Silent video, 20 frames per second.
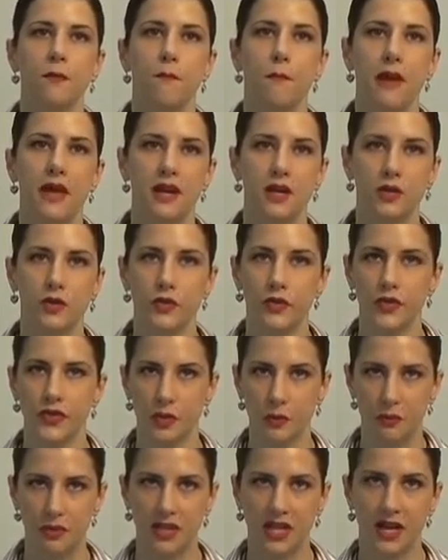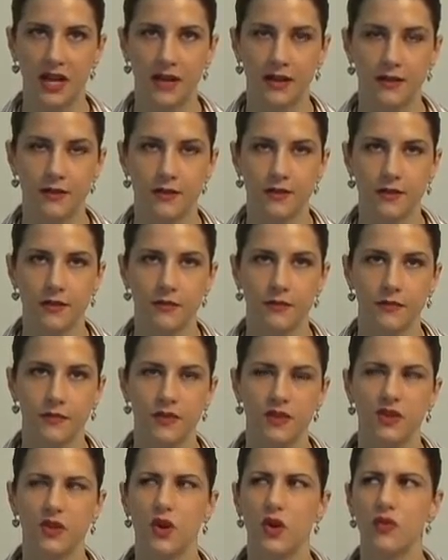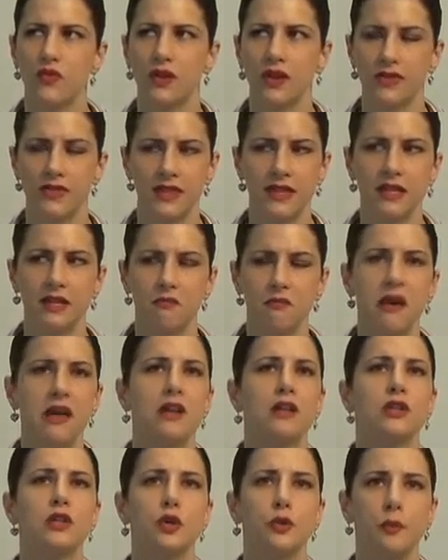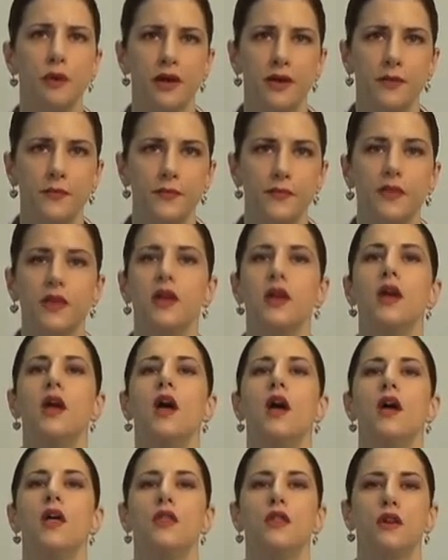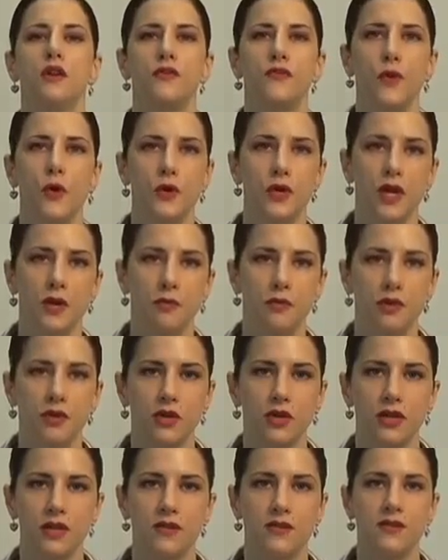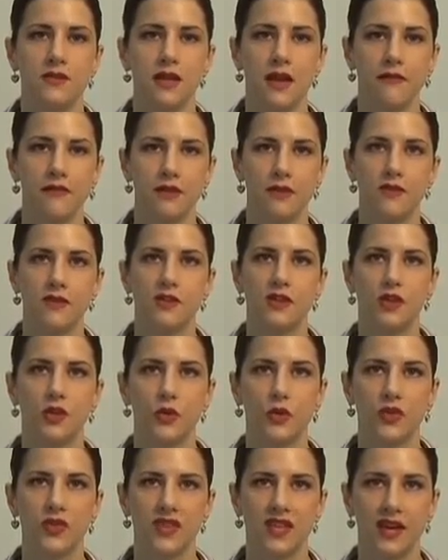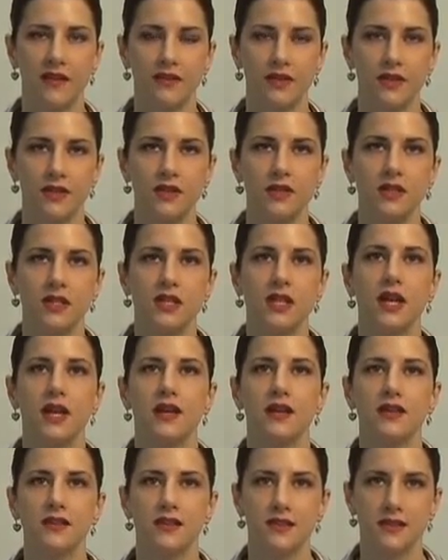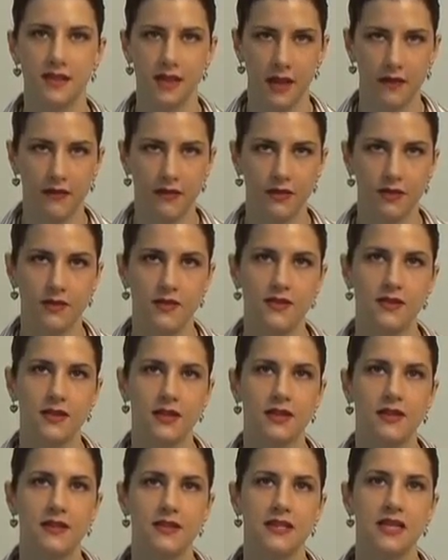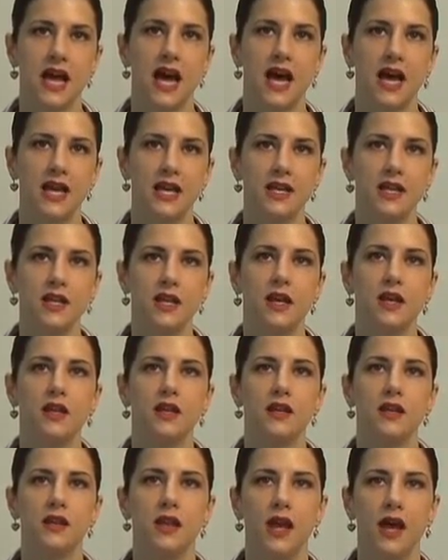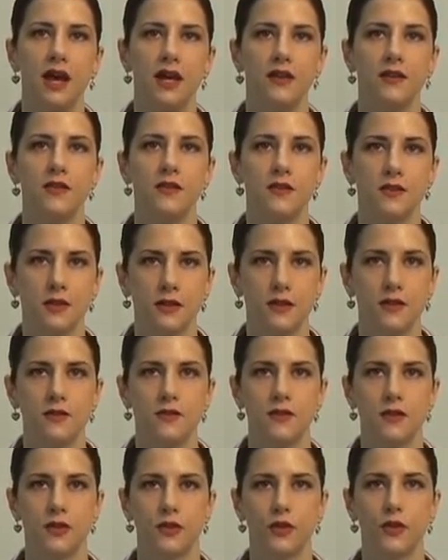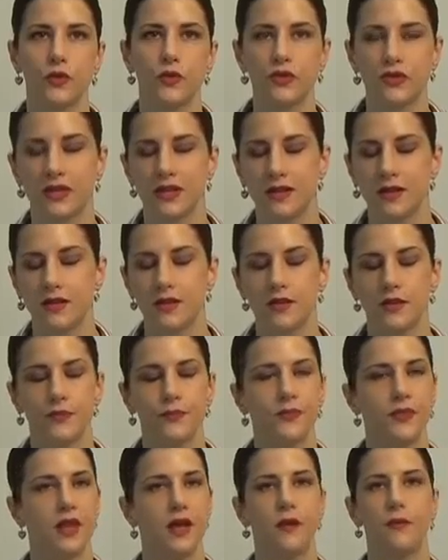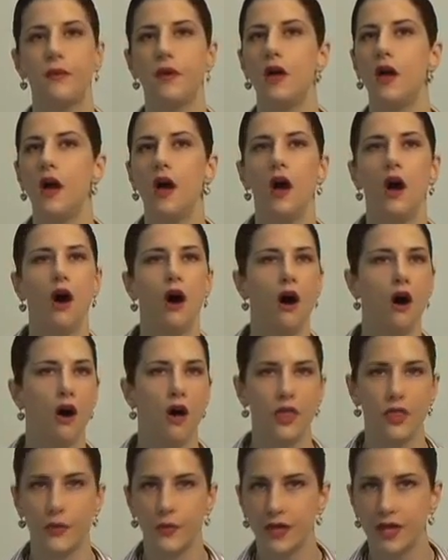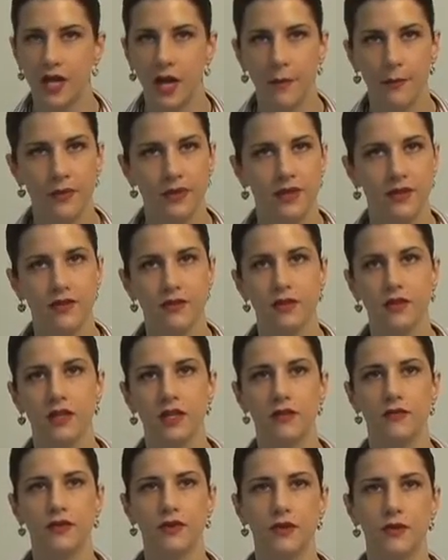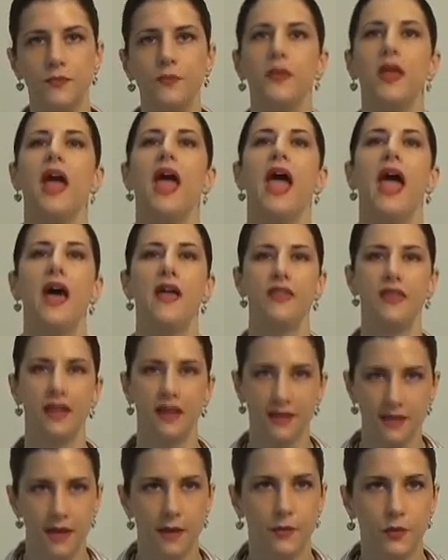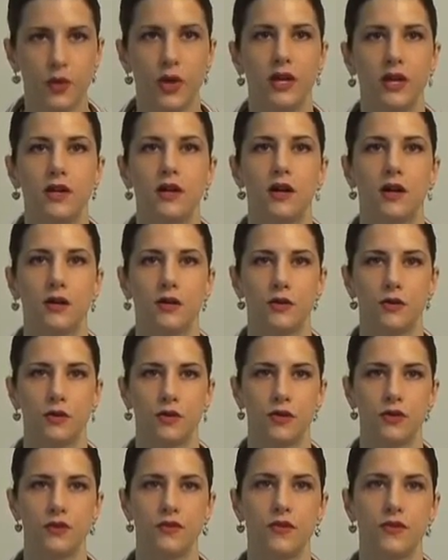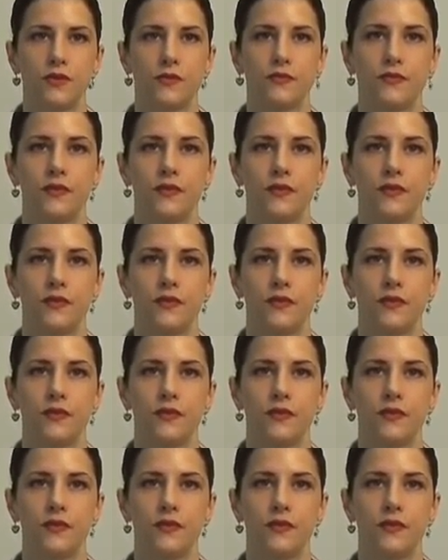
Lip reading: Medical Supplies. They're over, I think, in Petaluma. Their phone number is 707-769-9606. Now, all 3 companies deliver and they accept credit card orders.